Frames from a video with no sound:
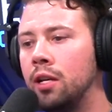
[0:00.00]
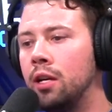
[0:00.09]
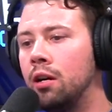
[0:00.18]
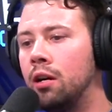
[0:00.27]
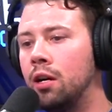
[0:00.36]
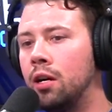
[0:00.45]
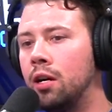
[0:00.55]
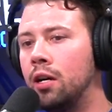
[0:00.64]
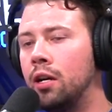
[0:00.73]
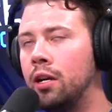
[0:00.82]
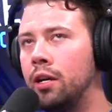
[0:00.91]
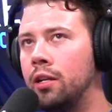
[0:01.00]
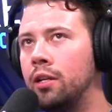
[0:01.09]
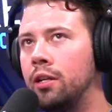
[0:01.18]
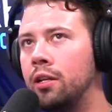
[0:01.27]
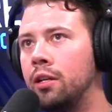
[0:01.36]
on
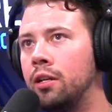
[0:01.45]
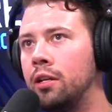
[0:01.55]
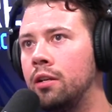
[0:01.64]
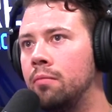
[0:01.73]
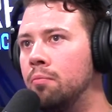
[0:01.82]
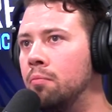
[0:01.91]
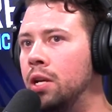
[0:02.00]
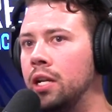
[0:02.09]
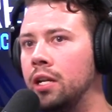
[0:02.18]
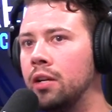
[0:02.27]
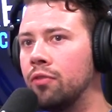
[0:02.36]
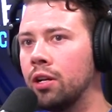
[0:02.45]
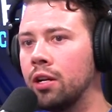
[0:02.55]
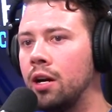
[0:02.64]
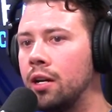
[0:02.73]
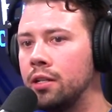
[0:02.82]
many different
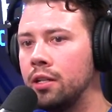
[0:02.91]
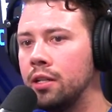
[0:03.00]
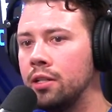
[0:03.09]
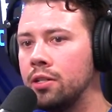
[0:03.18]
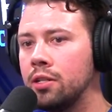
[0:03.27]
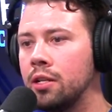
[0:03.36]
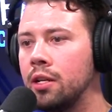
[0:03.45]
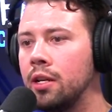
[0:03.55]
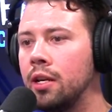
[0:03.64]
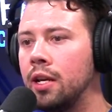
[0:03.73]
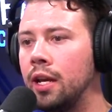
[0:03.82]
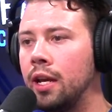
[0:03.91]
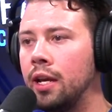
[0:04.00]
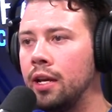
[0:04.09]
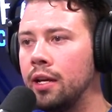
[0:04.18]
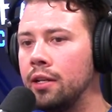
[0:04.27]
continents,
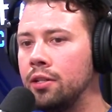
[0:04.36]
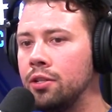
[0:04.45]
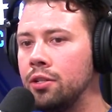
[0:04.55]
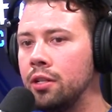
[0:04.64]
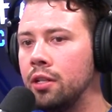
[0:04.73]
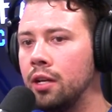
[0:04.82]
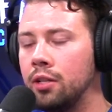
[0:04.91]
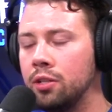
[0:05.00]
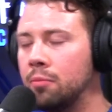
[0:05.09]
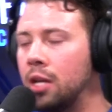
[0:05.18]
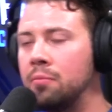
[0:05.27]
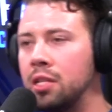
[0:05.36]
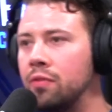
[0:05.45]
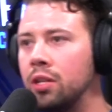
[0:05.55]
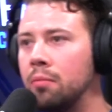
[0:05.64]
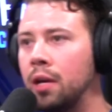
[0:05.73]
and sometimes even
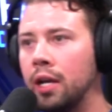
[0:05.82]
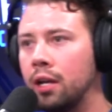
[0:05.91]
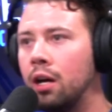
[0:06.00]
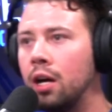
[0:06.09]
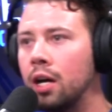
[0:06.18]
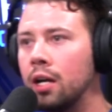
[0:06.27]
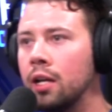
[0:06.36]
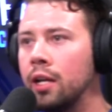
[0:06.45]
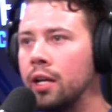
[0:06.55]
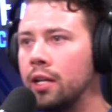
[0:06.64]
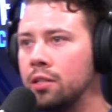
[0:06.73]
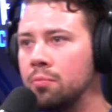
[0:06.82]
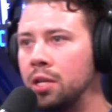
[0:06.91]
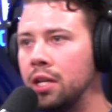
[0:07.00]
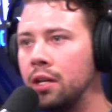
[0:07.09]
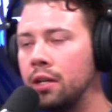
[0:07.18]
in my car. It is
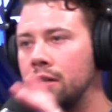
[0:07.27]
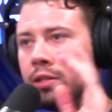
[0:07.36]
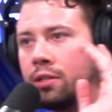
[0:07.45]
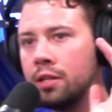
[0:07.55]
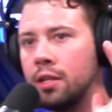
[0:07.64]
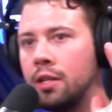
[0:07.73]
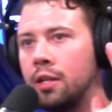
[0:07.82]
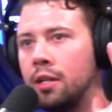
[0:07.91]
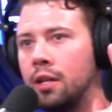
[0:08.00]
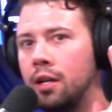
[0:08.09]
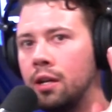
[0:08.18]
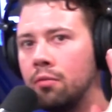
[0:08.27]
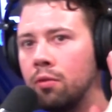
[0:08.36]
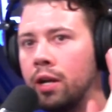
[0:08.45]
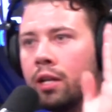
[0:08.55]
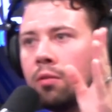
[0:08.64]
because
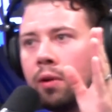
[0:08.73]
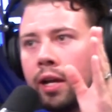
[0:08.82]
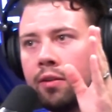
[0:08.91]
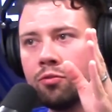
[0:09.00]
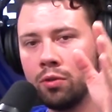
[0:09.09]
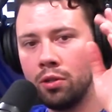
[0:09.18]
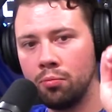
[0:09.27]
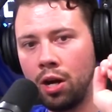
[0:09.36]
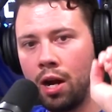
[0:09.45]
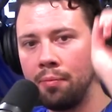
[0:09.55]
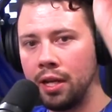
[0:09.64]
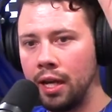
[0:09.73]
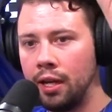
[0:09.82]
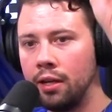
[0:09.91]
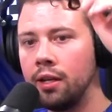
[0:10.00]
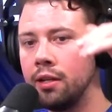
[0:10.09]
radio waves will
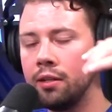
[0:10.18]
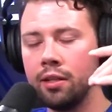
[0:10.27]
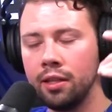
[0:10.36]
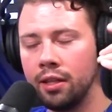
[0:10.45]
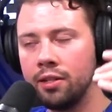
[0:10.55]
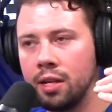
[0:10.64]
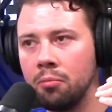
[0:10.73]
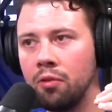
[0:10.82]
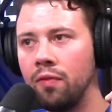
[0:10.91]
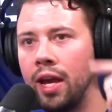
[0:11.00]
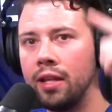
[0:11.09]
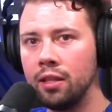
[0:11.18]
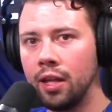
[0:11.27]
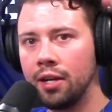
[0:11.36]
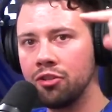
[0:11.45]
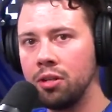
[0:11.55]
propagate, and in the example of that, they'll
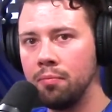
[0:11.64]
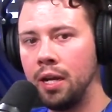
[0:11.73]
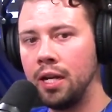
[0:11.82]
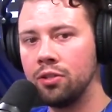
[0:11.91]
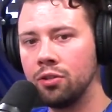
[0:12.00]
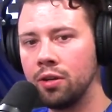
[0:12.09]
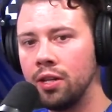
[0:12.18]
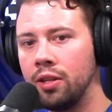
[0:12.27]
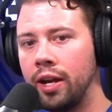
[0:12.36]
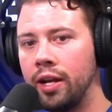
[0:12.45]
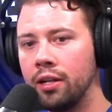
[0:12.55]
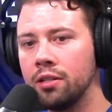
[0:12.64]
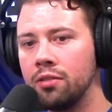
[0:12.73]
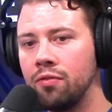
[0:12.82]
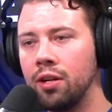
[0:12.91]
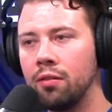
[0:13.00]
actually bounce around the
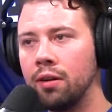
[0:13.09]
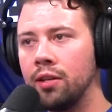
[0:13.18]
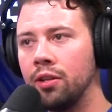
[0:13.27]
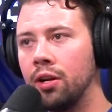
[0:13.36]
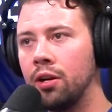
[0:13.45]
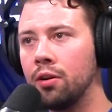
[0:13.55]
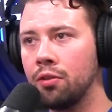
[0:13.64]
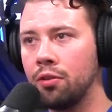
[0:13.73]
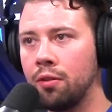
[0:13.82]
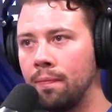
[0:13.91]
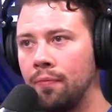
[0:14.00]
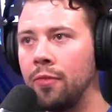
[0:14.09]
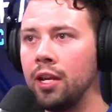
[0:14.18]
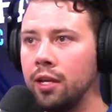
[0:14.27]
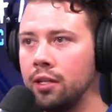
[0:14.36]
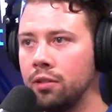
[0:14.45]
ionosphere around the Earth,
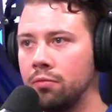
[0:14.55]
and